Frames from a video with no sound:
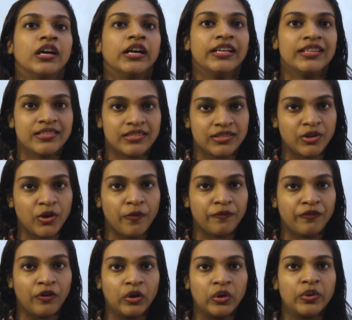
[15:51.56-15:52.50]
Instead
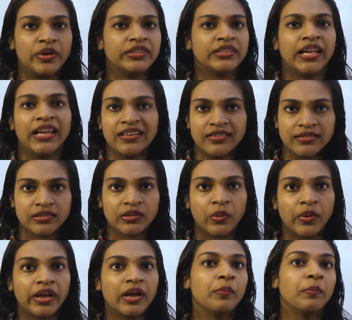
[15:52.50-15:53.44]
of following the n
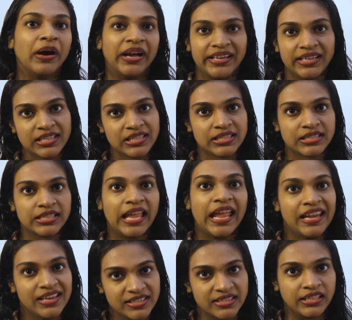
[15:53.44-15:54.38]
square minus
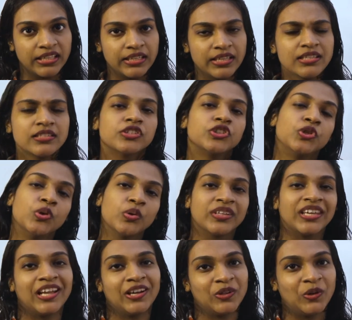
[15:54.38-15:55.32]
n series, you
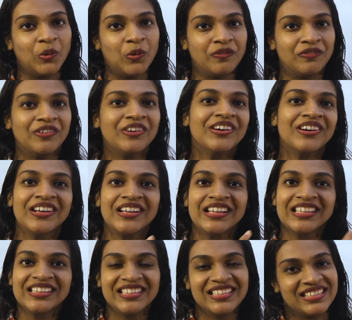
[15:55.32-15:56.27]
can go for
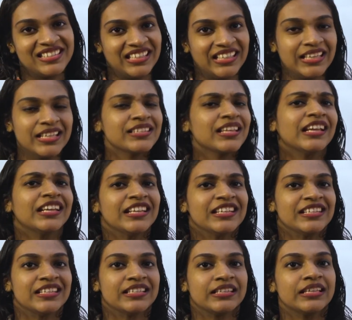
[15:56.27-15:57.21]
this series, and
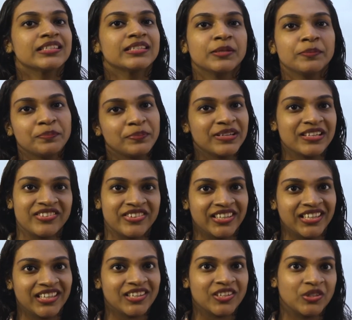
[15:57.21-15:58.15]
it is a simple
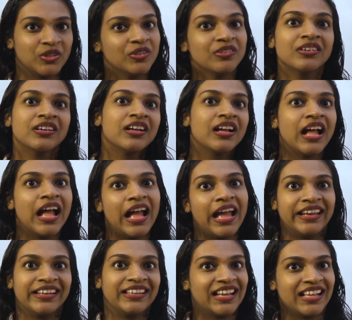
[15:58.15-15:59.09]
trick to
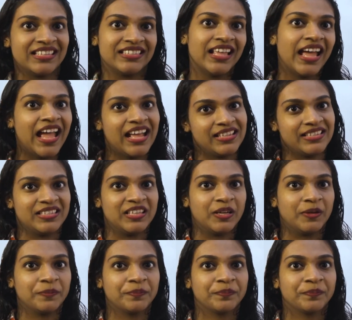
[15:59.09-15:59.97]
analyze the answer.